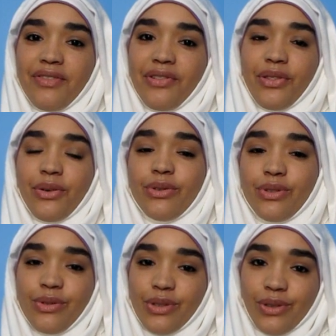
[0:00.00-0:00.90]
for those
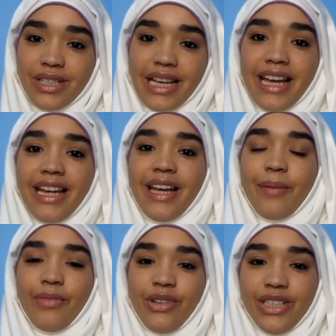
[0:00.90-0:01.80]
who don't, I
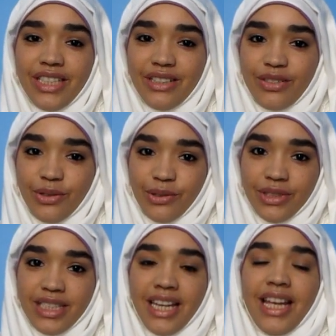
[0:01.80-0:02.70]
am 30 years
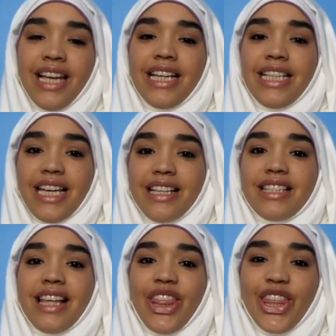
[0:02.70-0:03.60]
old.
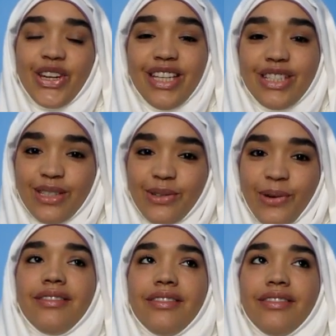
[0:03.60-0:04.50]
Yes,
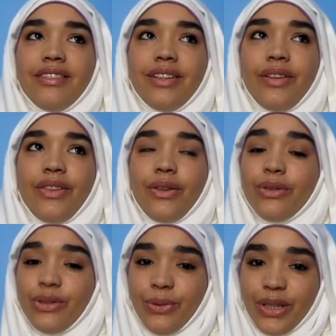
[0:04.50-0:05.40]
30.
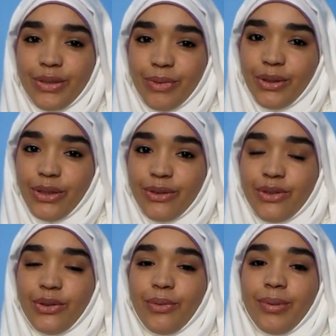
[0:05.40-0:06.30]
Those who watch me on
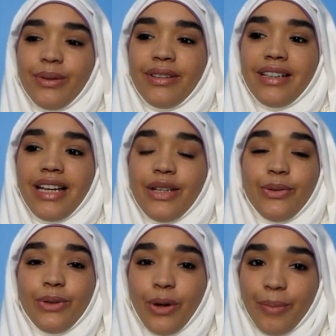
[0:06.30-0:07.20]
YouTube and
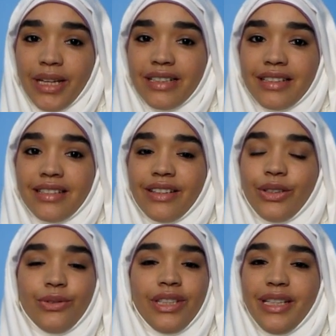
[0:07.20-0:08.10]
who comment,
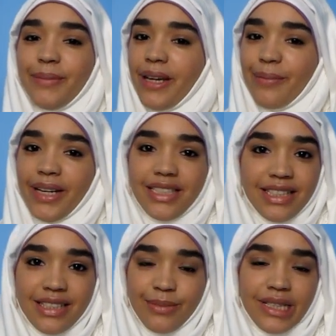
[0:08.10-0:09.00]
you really make my day
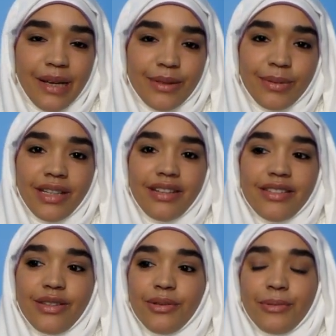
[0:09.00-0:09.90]
sometimes
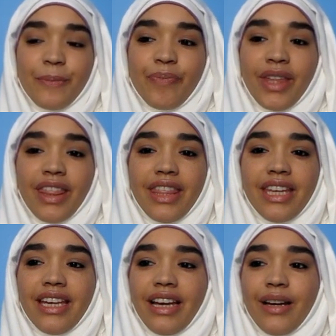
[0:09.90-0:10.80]
because you
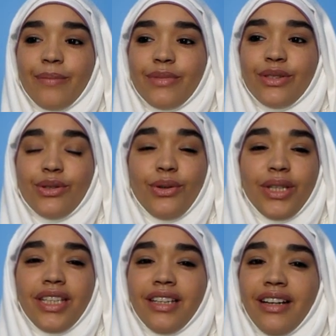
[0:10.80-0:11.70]
think I'm so
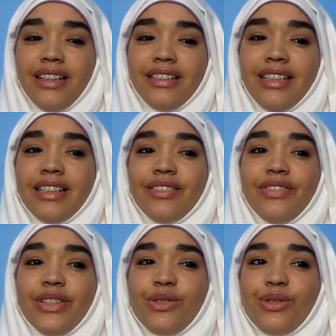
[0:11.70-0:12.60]
young, and it
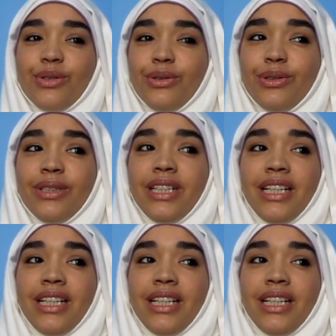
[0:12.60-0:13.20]
feels so,